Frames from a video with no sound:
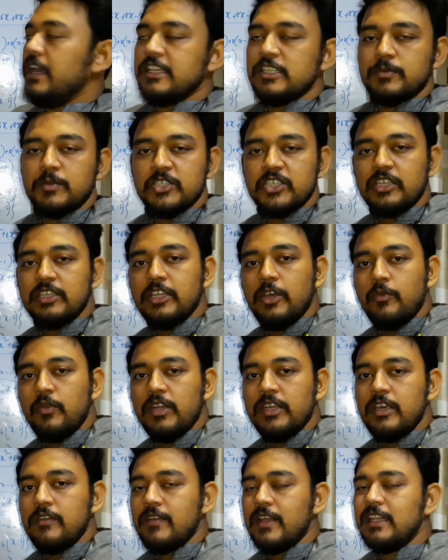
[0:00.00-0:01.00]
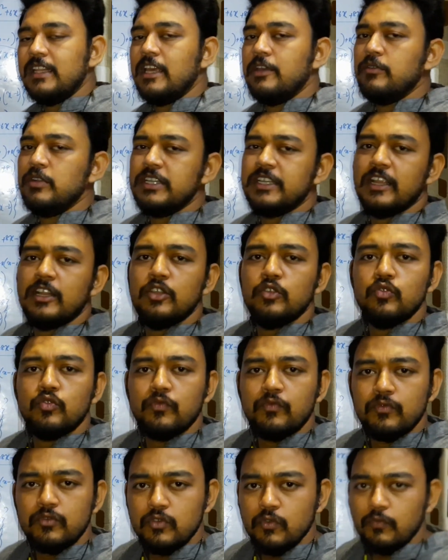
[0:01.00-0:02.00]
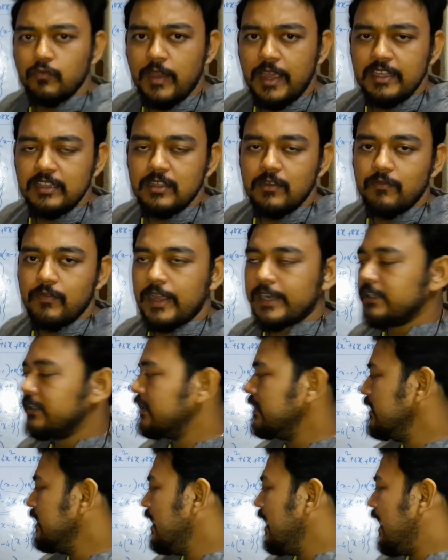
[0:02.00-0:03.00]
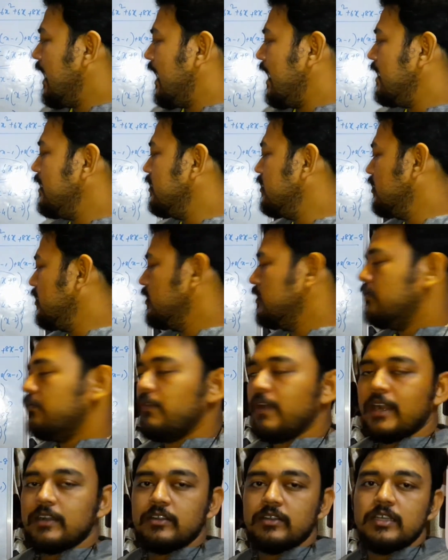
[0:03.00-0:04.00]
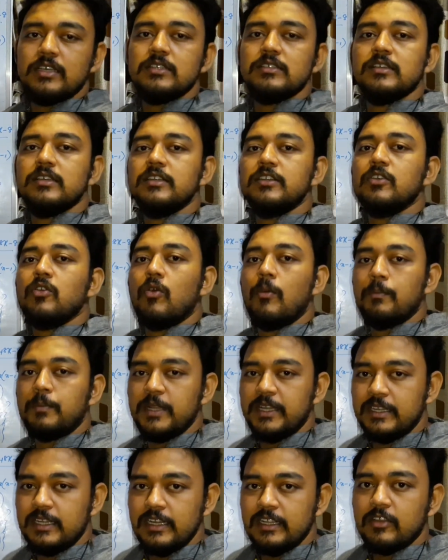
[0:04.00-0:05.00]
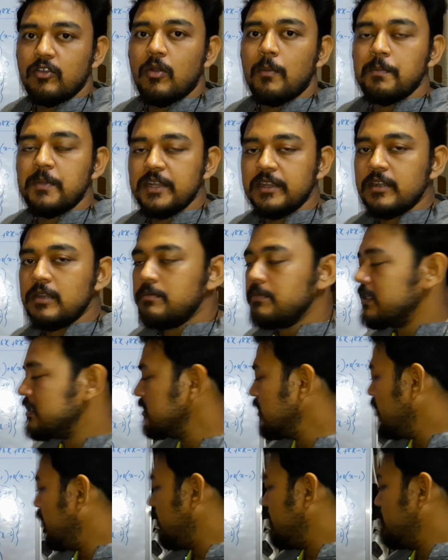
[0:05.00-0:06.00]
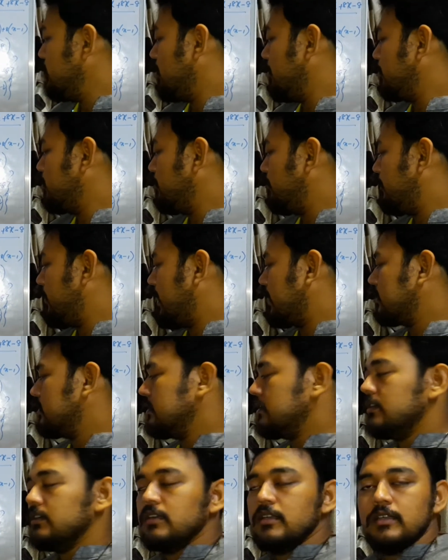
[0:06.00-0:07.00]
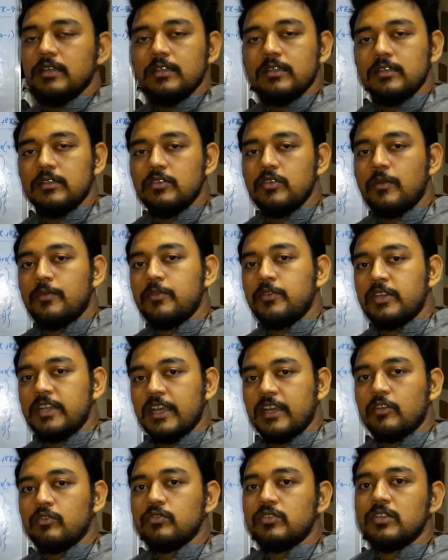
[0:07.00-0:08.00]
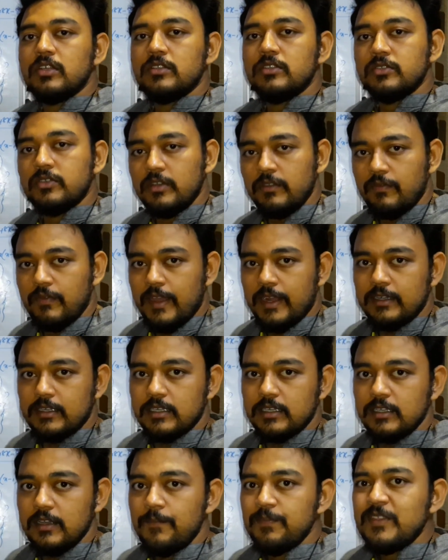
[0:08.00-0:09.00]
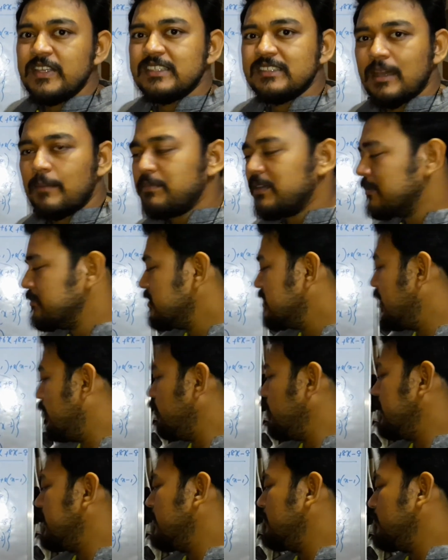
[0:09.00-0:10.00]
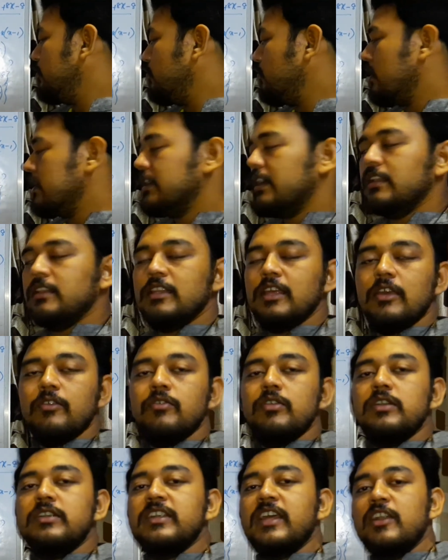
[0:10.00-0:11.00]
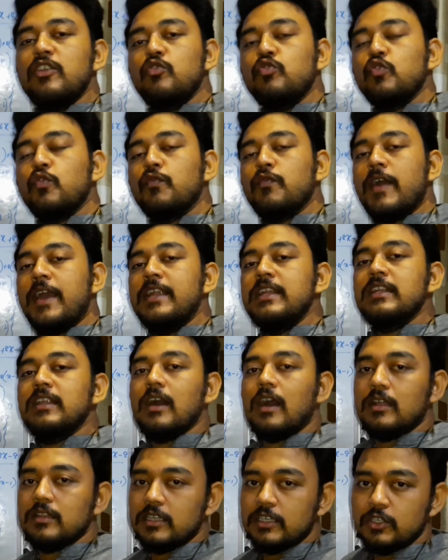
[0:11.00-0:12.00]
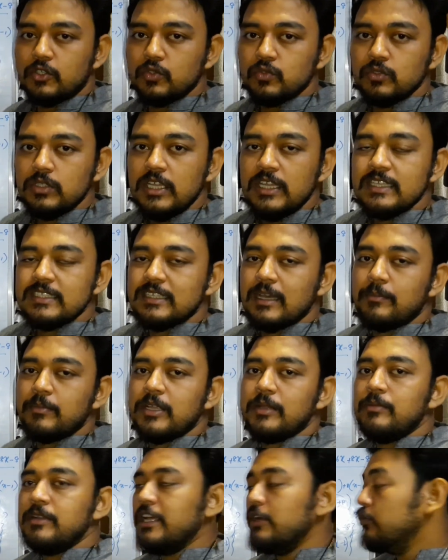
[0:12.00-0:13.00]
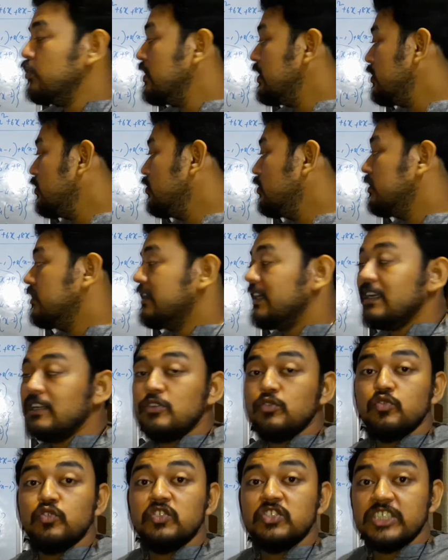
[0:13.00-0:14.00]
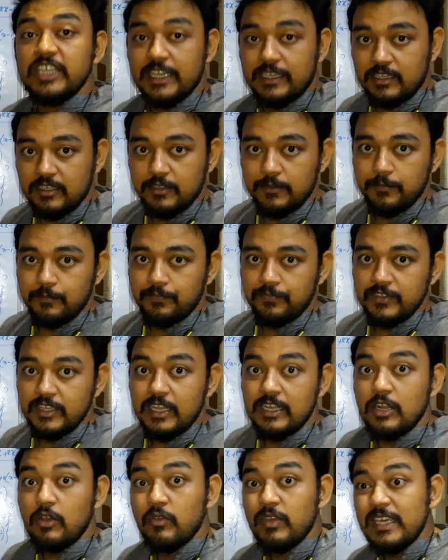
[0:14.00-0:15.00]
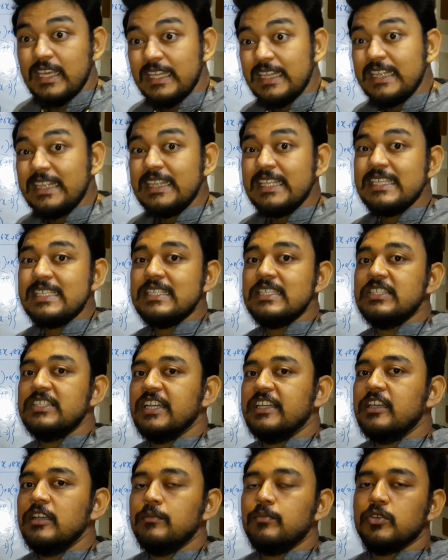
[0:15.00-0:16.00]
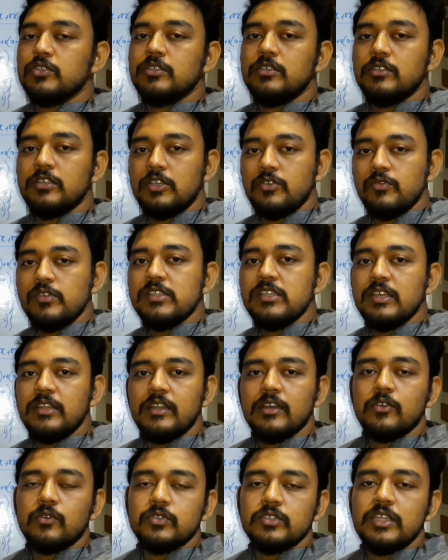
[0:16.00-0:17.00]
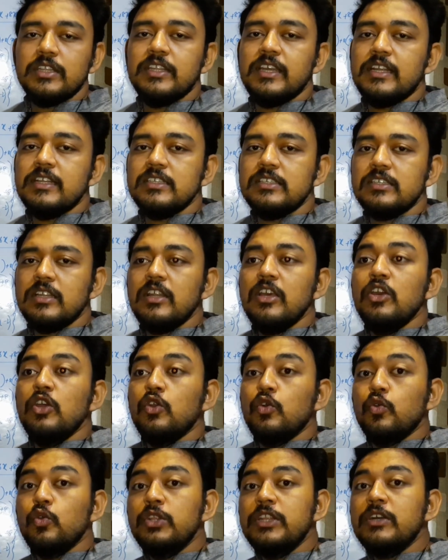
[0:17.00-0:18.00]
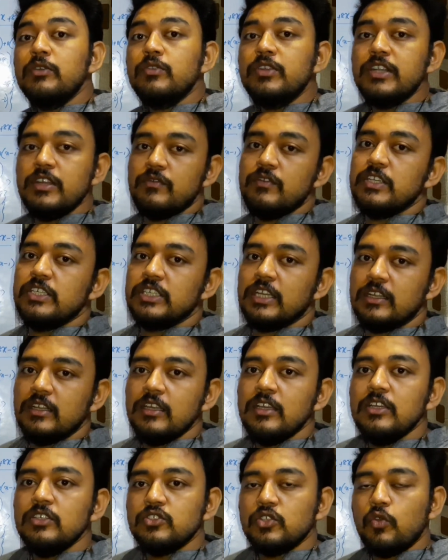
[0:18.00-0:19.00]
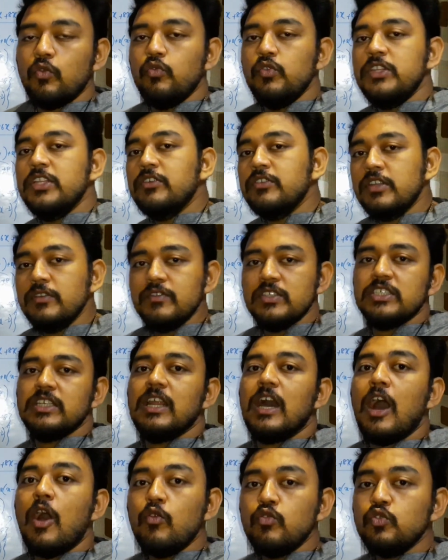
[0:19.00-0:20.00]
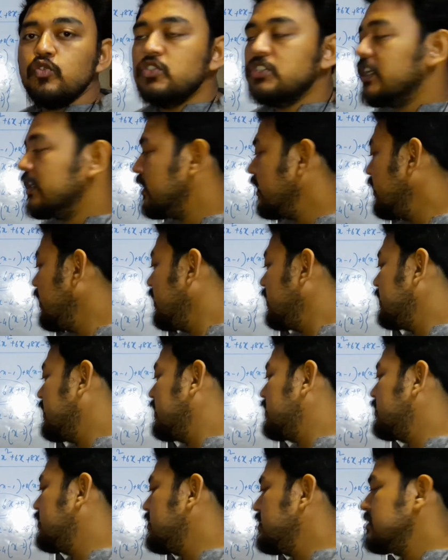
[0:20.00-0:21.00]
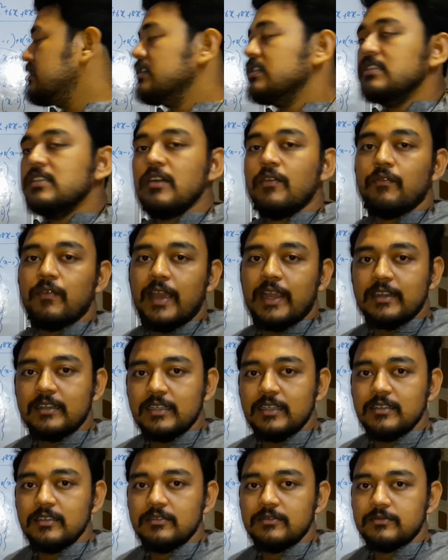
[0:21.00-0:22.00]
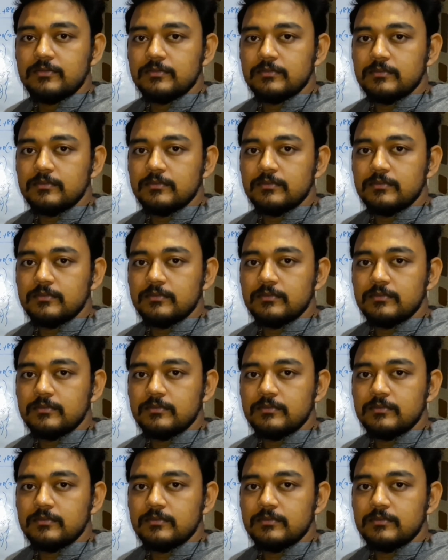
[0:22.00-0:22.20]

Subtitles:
expression they will give, and they will tell you to find the factor and factorize it completely. Completely means you have to factor. You have to take out the 3 factor. Sometimes they will give you one and they will tell you to find other 2. Sometimes they will tell to check. Now in this checking process, you will see in the question there is still without division. So without division, how to check that this is a factor?